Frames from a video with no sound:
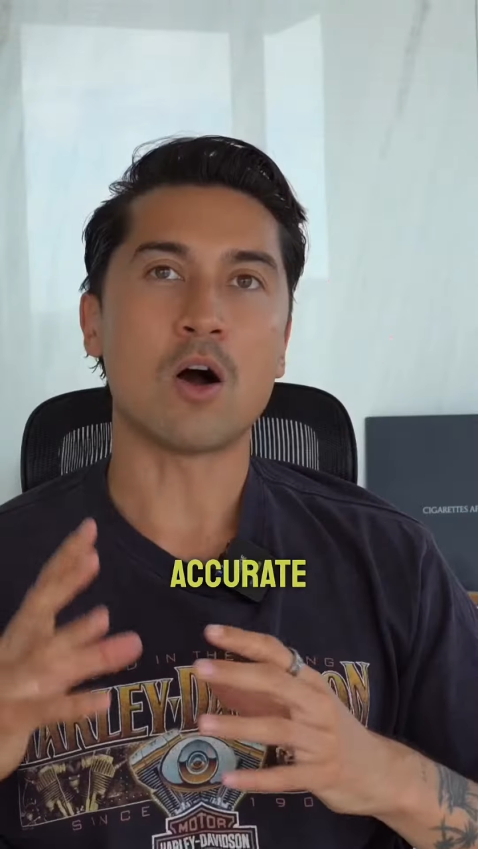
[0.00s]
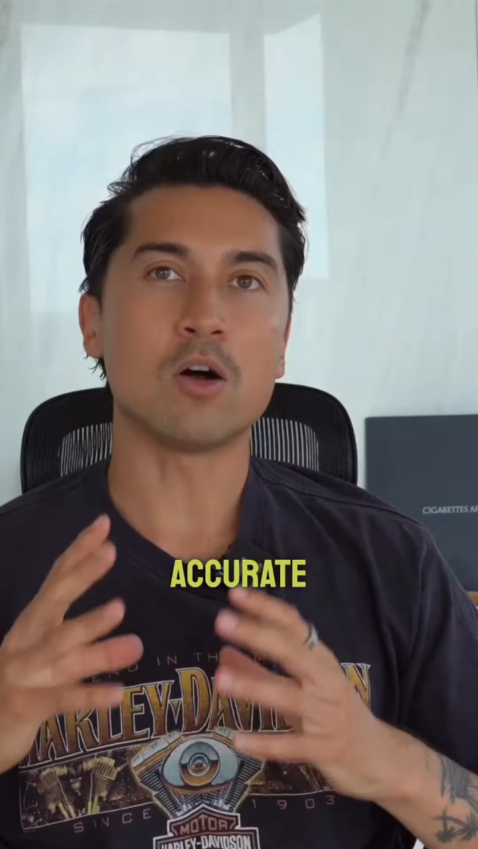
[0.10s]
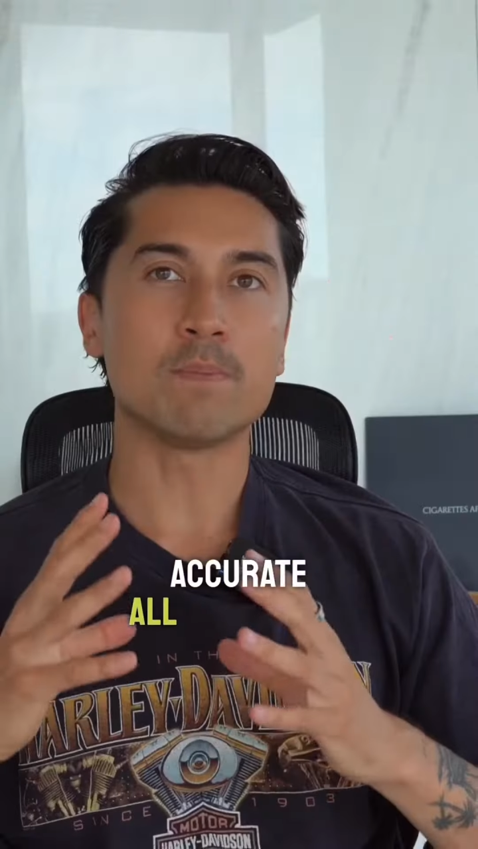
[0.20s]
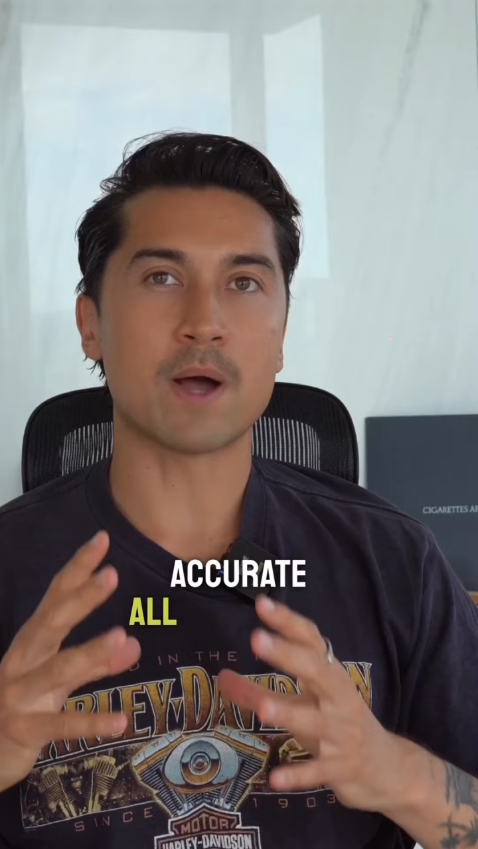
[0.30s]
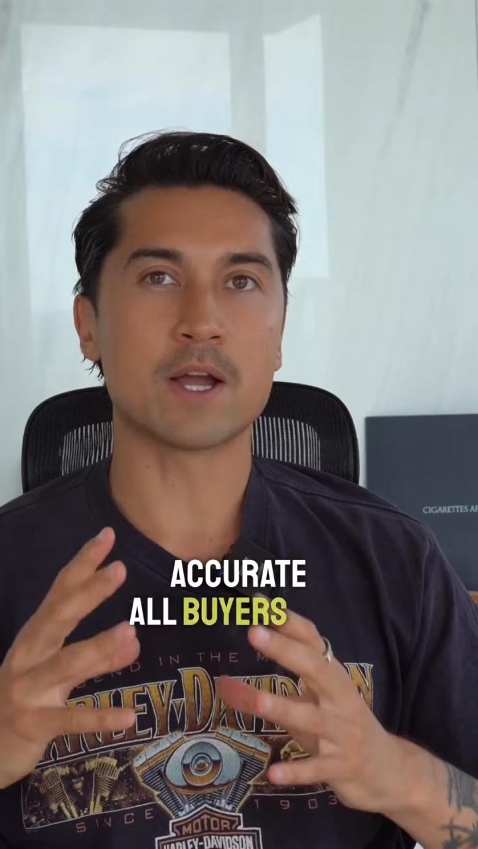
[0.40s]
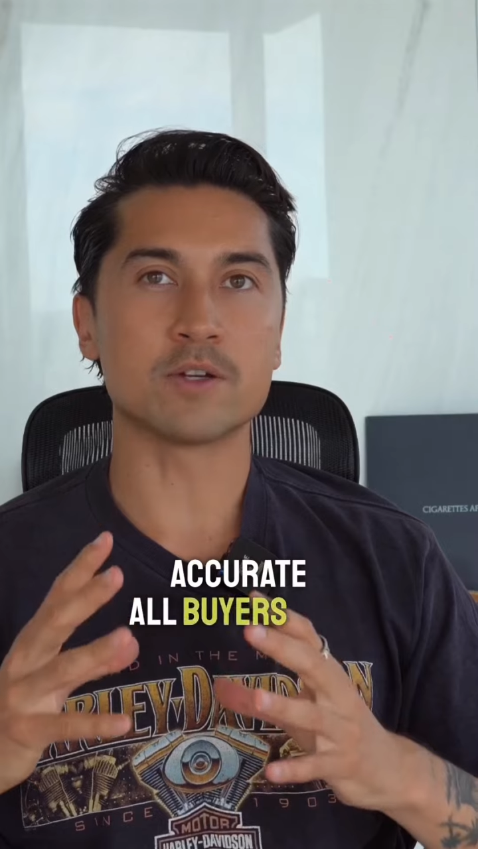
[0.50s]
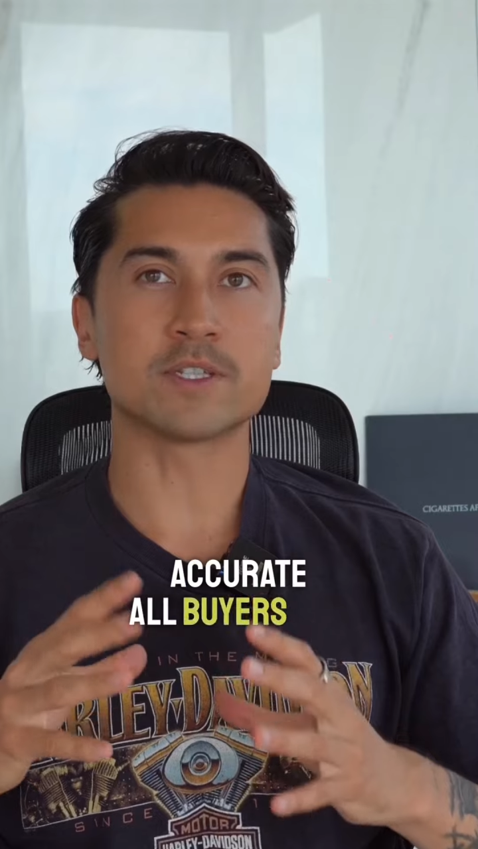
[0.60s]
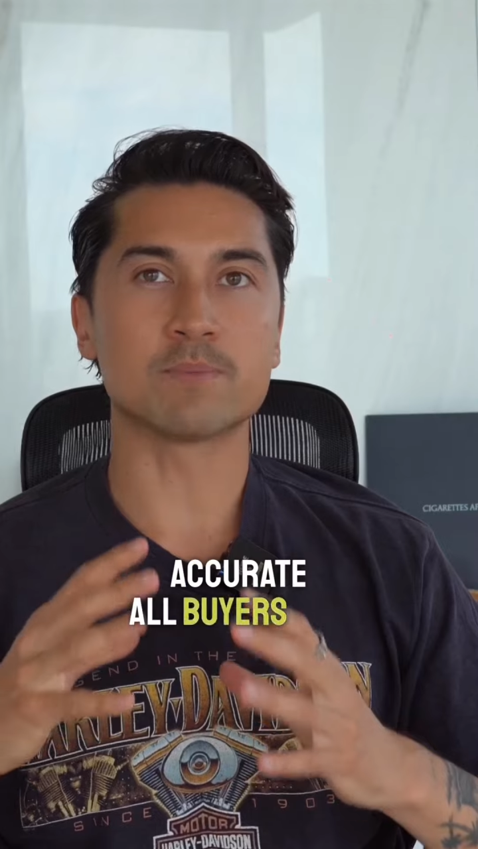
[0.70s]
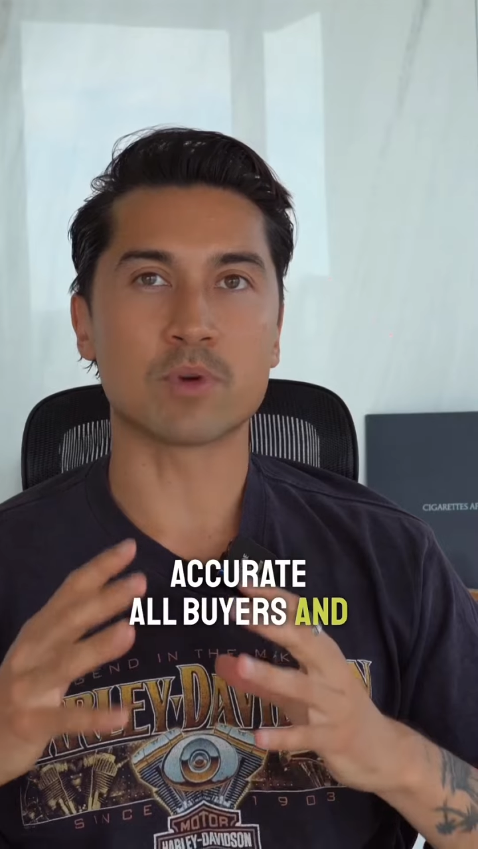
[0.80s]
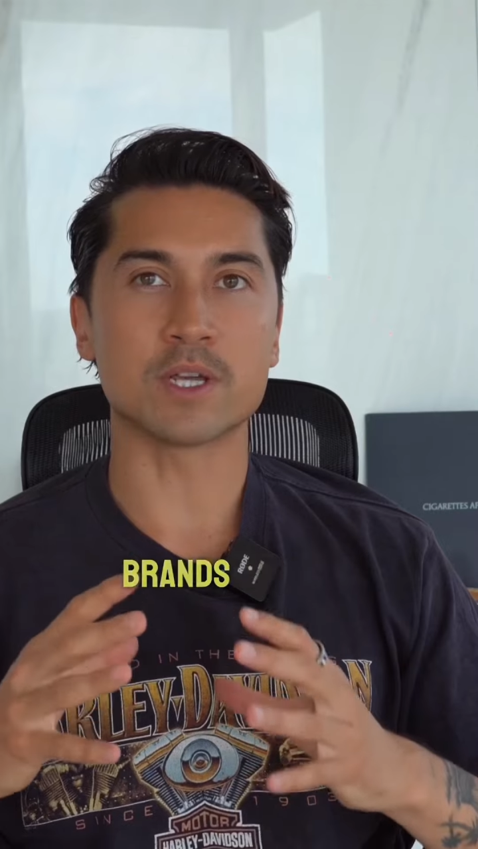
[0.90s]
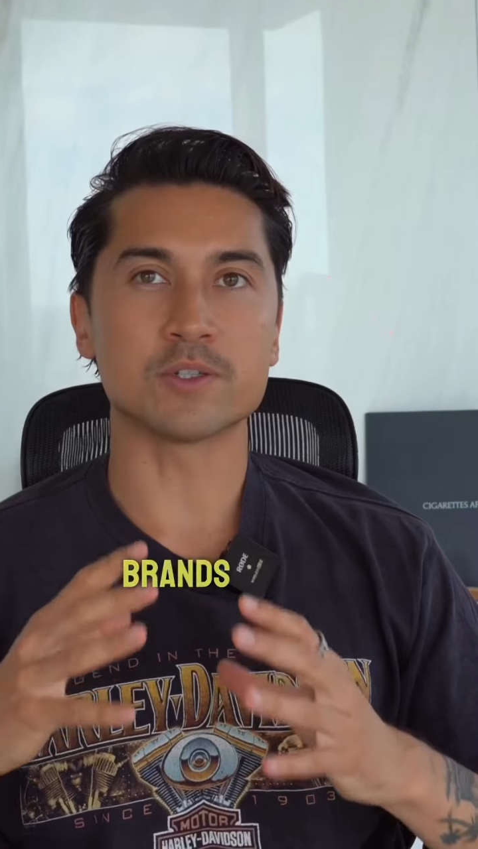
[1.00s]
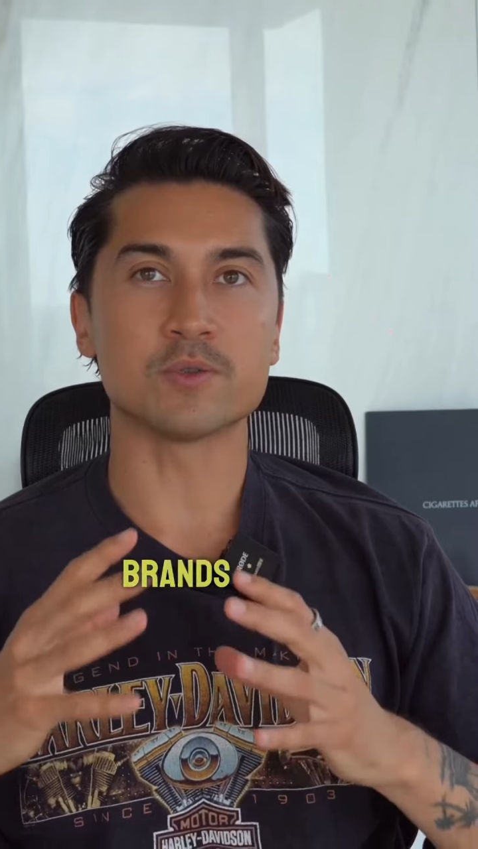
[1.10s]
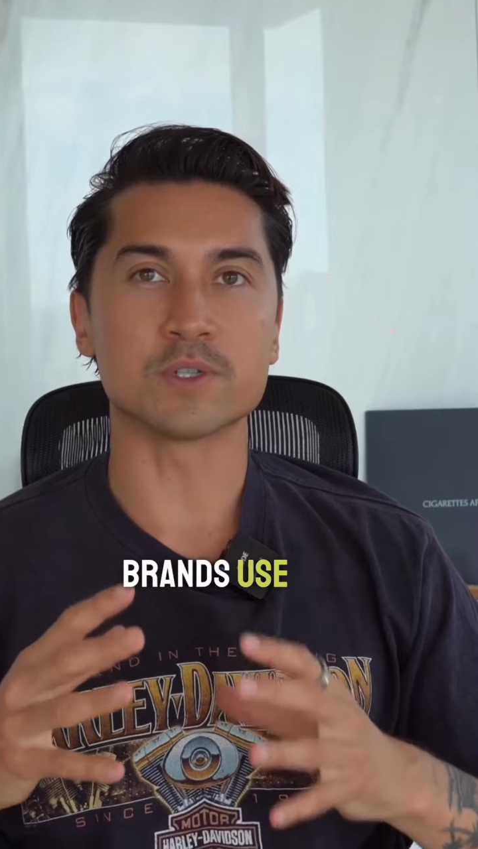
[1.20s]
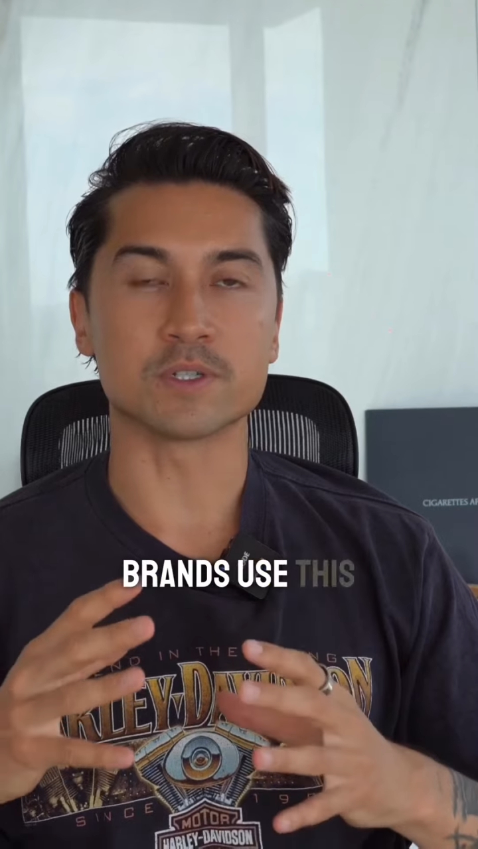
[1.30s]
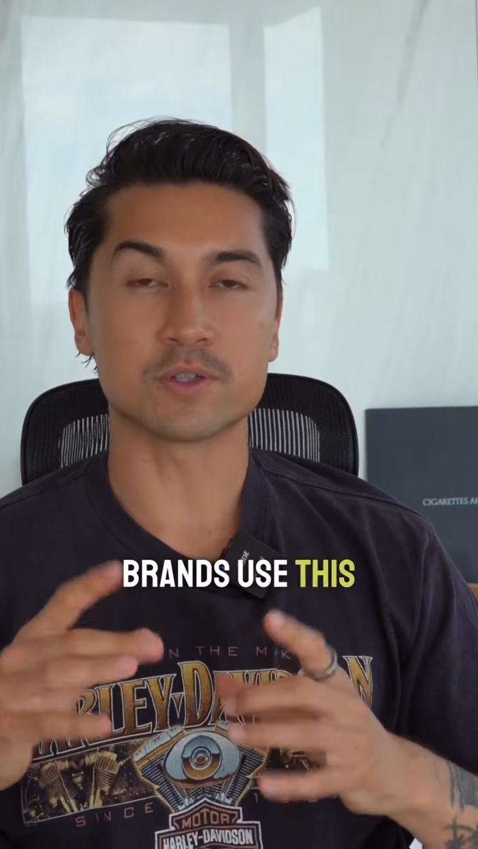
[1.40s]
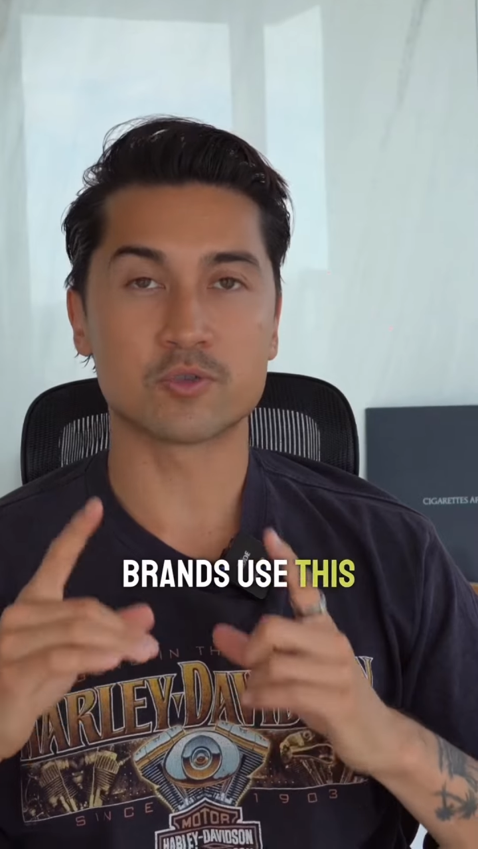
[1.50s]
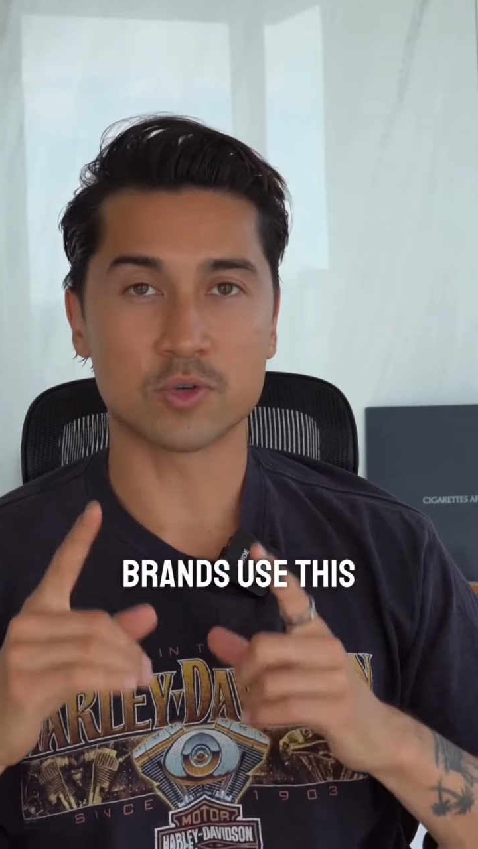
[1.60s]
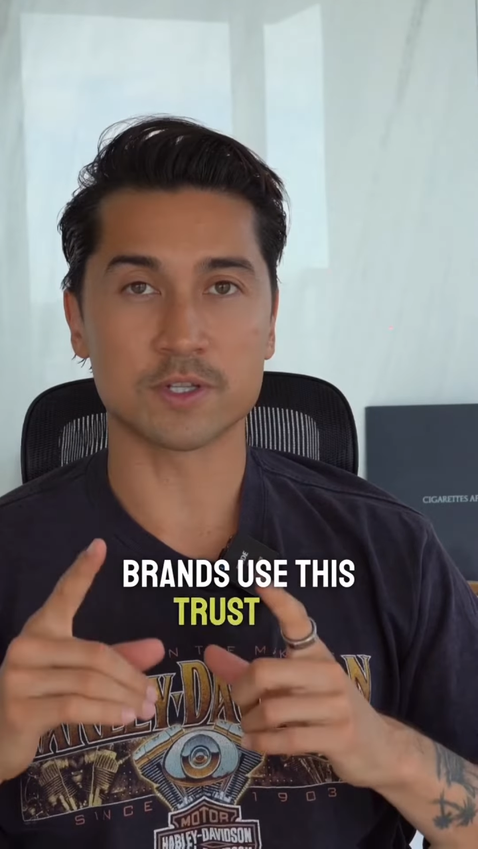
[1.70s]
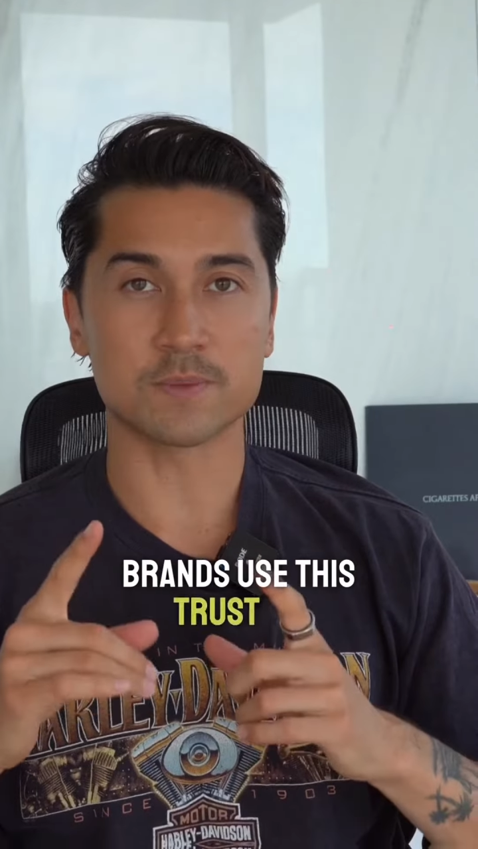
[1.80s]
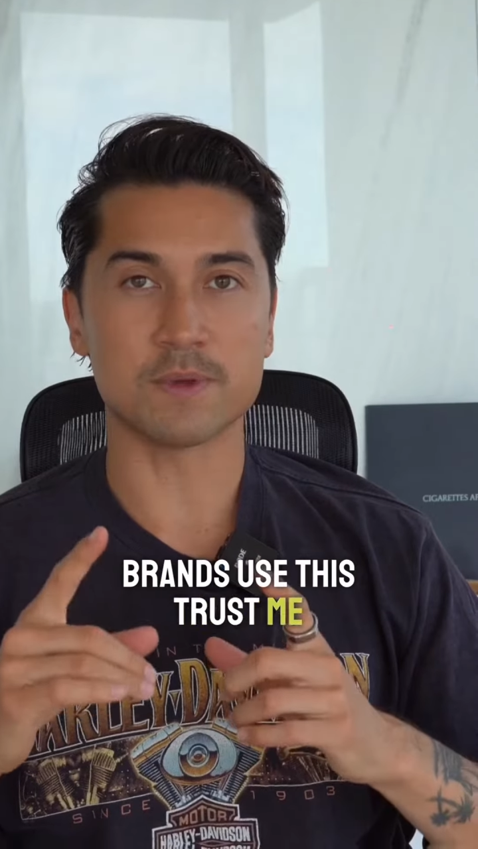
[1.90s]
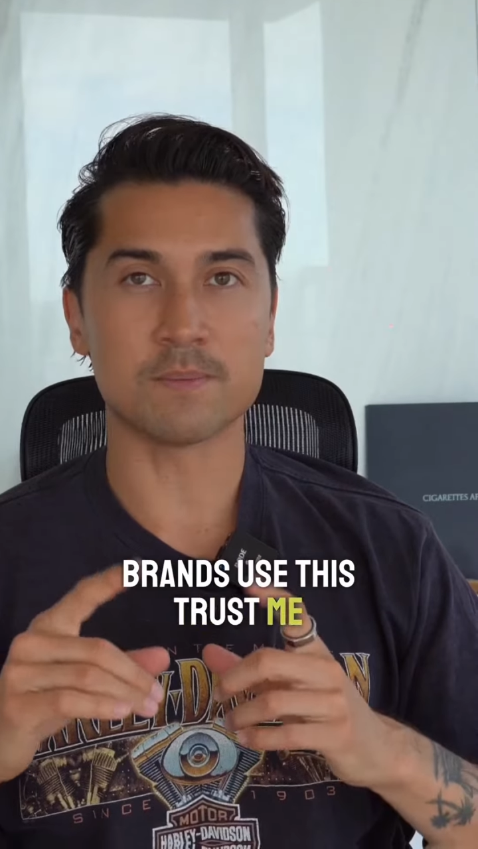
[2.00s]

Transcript: All buyers and brands use this, trust me.